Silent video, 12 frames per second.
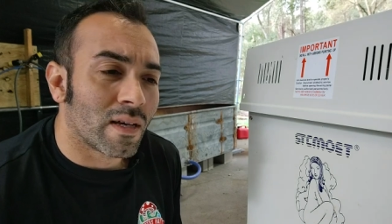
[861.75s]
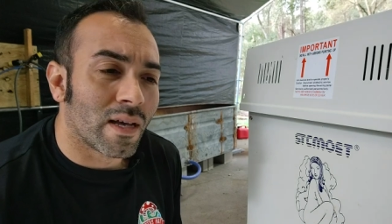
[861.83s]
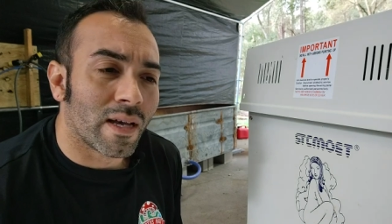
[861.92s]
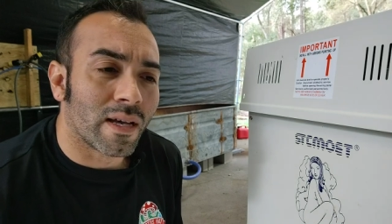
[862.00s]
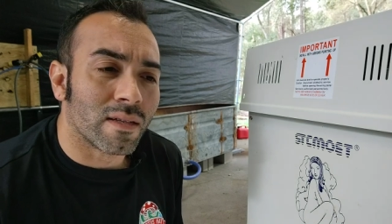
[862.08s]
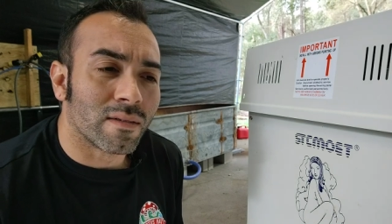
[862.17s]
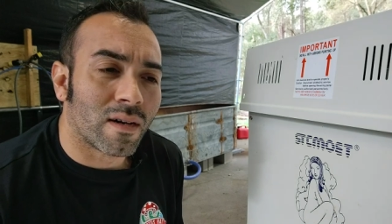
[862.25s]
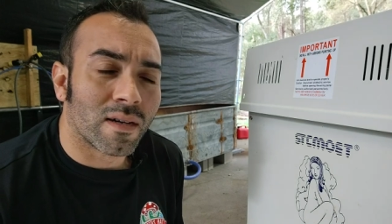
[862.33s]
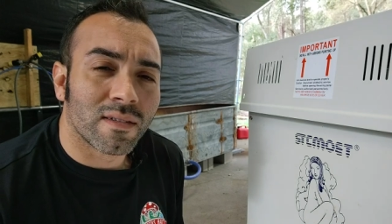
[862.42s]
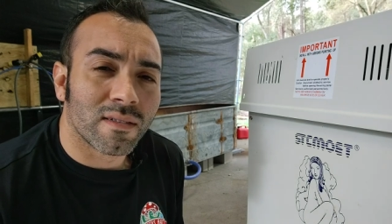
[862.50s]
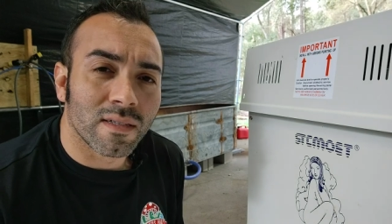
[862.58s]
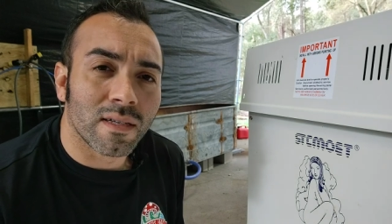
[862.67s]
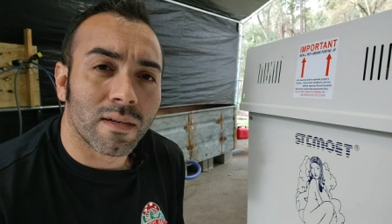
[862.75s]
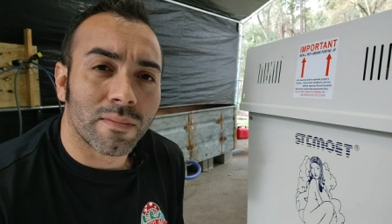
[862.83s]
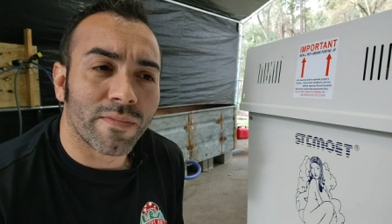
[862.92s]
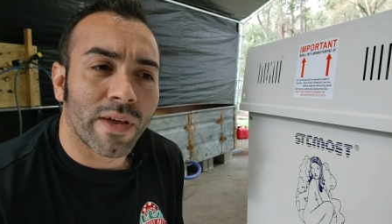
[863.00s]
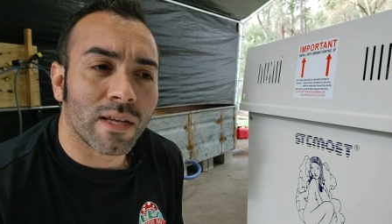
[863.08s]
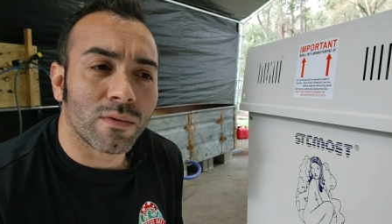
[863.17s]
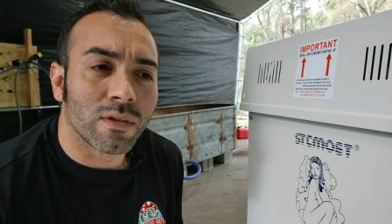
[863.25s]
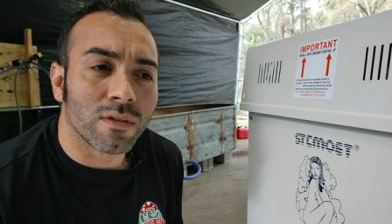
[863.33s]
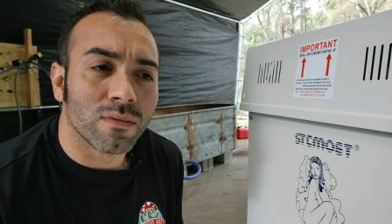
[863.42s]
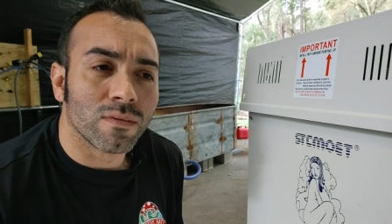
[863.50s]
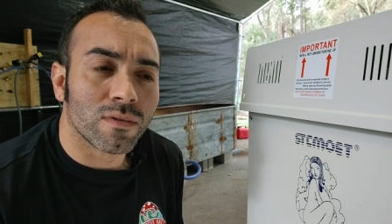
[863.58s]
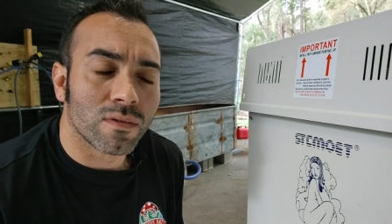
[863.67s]
And honestly, um, anyone
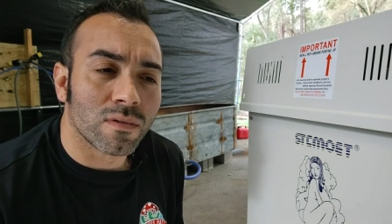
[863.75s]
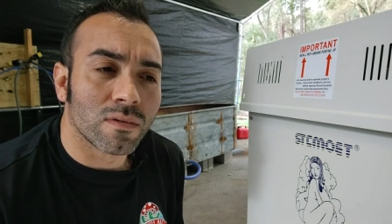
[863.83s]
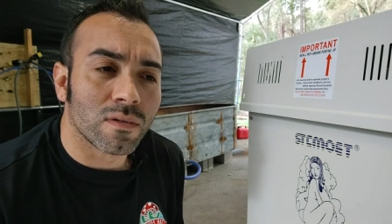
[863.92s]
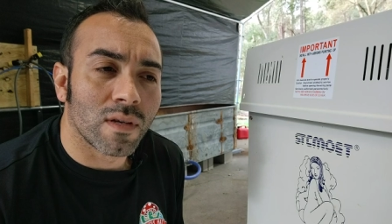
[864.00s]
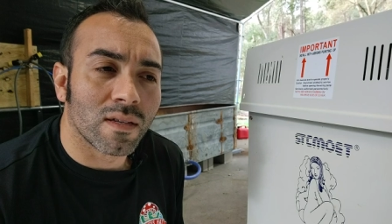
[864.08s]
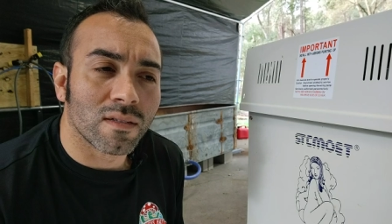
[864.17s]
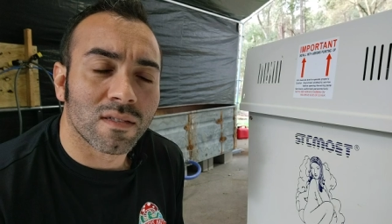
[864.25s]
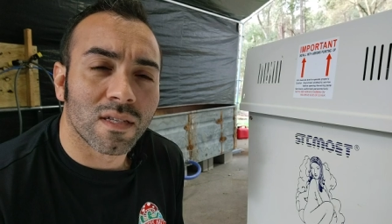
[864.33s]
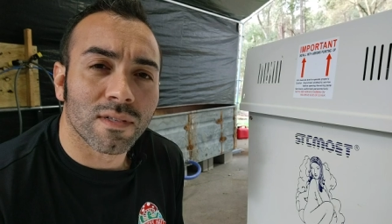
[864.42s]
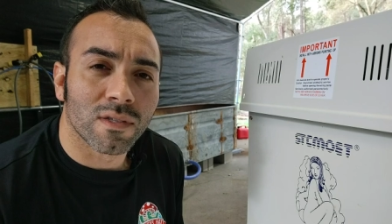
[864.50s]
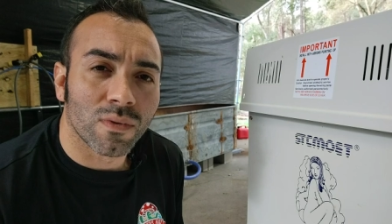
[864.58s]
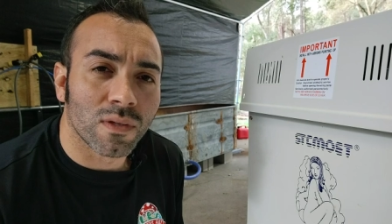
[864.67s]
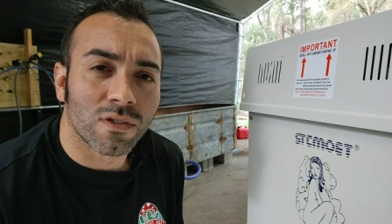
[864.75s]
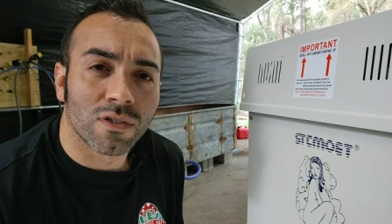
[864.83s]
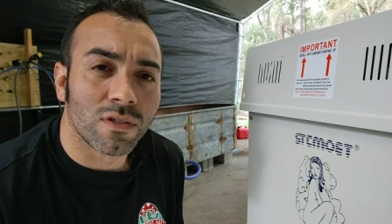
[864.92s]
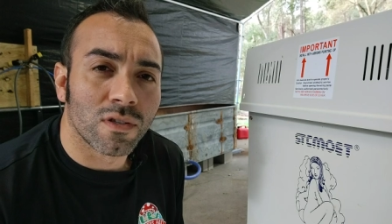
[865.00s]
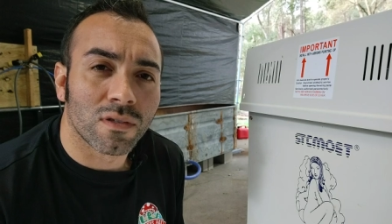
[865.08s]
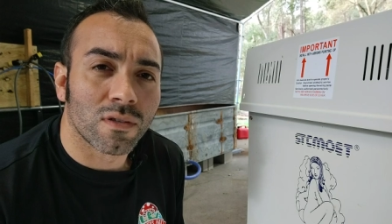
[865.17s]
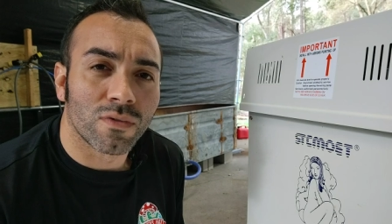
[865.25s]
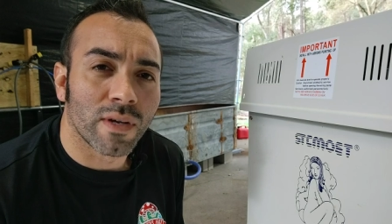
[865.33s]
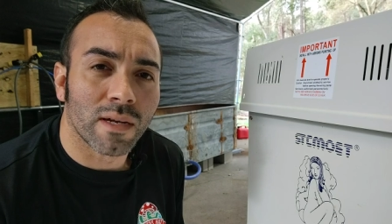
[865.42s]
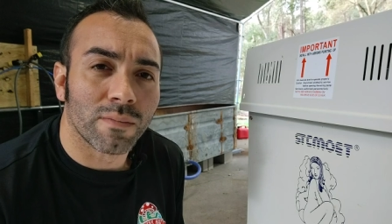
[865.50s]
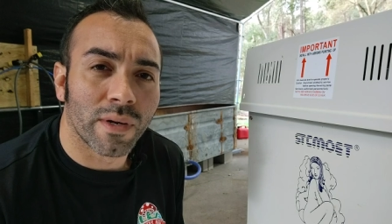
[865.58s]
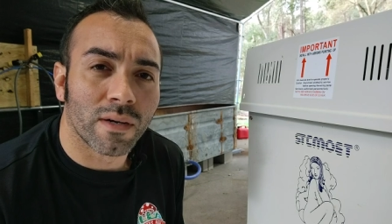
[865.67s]
who's getting serious with it should just
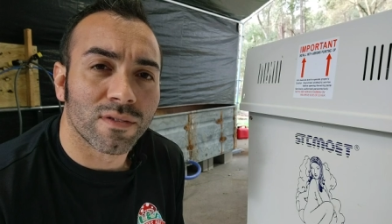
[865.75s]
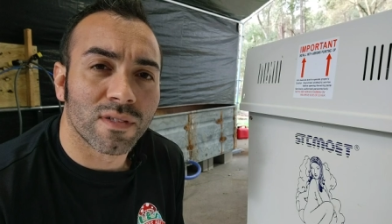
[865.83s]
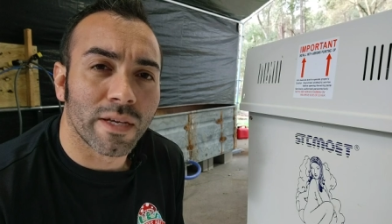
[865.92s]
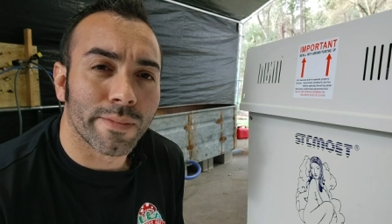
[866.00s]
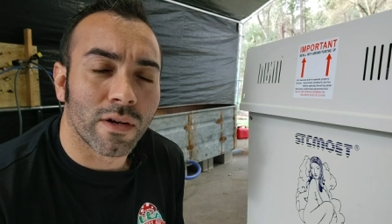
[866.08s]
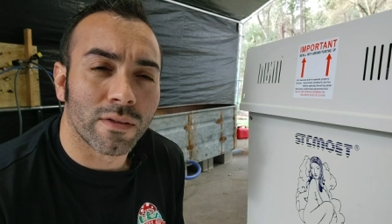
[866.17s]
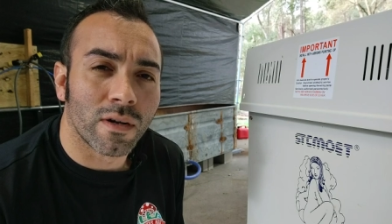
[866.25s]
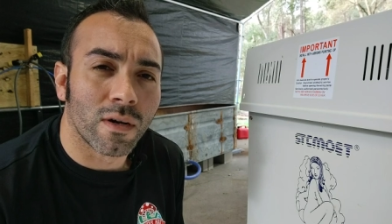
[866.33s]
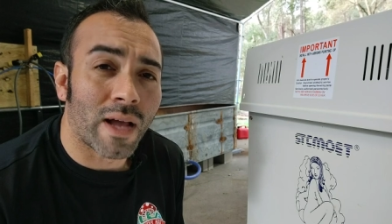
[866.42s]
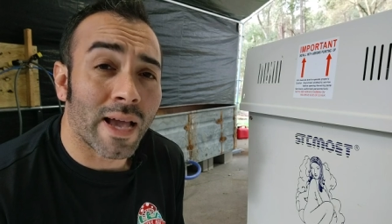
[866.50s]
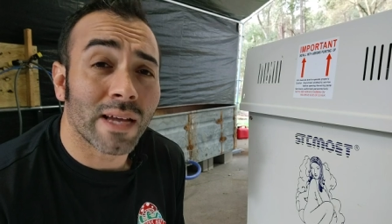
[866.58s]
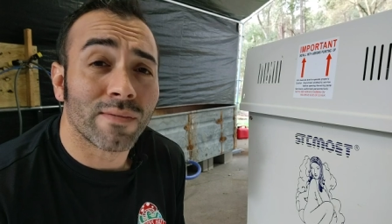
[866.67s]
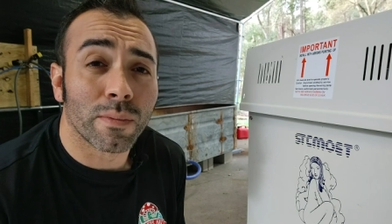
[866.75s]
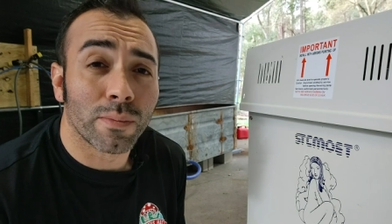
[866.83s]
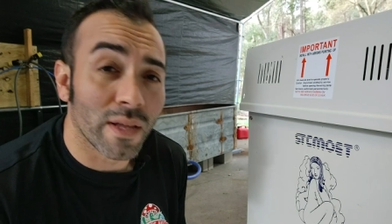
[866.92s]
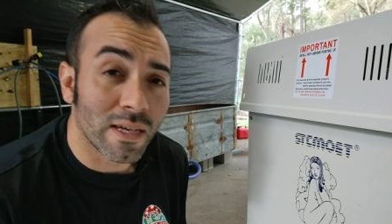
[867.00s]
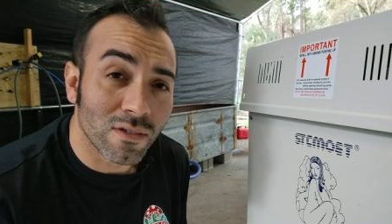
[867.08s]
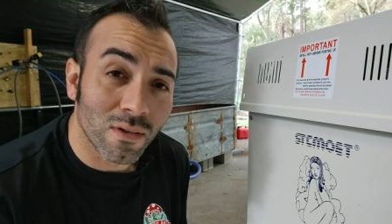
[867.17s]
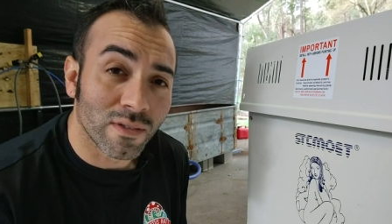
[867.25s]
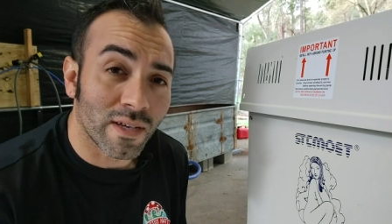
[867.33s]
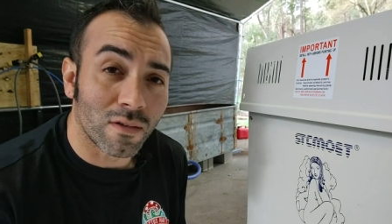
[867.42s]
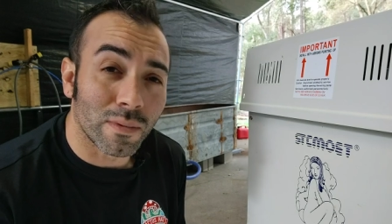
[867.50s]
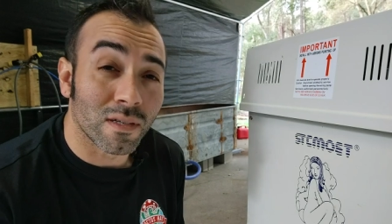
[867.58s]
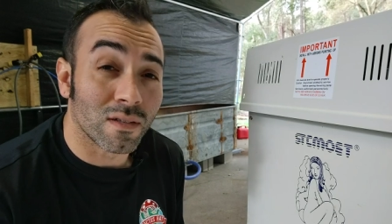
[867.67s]
create a barrel steamer on their own. I can replace those
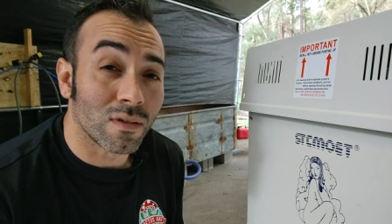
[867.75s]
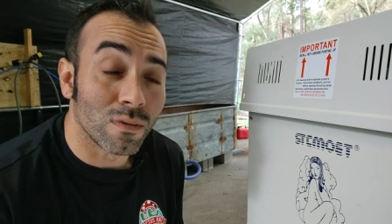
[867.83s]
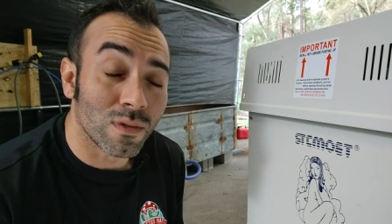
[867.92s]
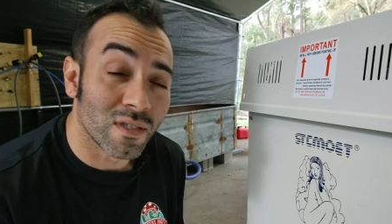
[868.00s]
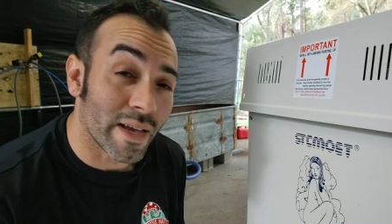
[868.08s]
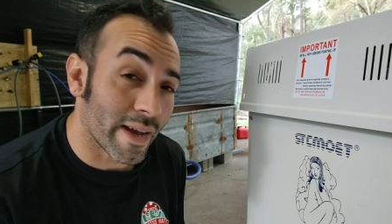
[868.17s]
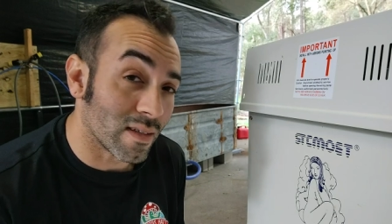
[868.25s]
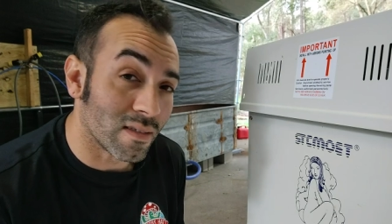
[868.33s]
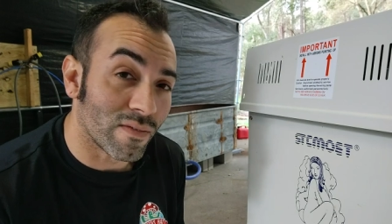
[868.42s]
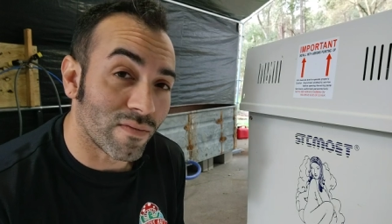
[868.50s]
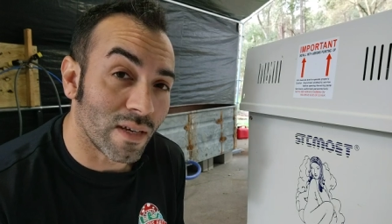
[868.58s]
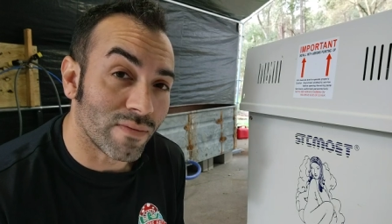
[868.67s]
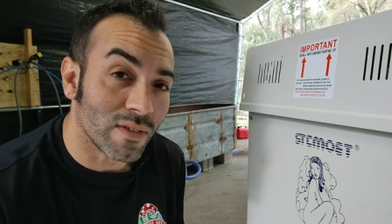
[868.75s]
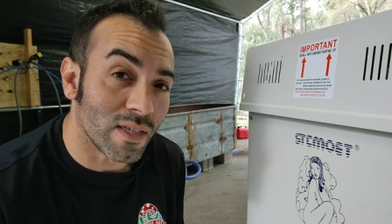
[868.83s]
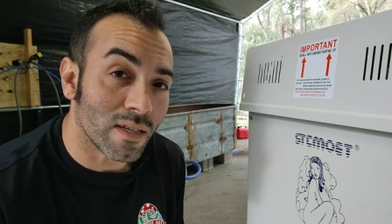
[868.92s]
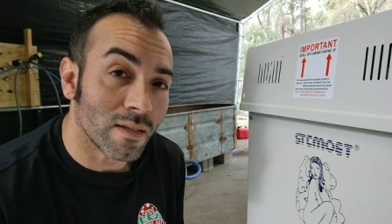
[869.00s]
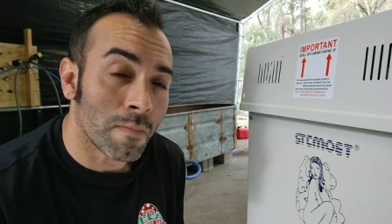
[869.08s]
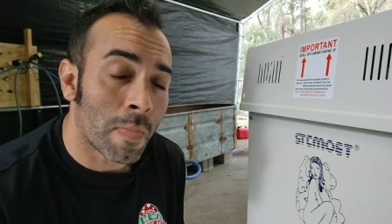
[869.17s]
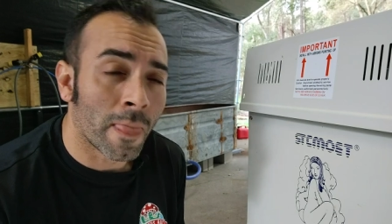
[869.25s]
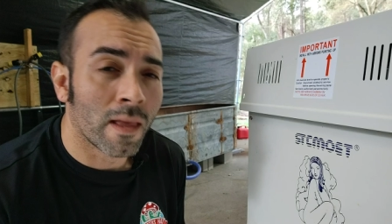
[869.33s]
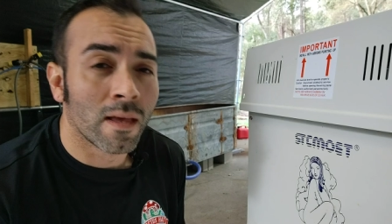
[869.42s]
elements in two seconds if if needed.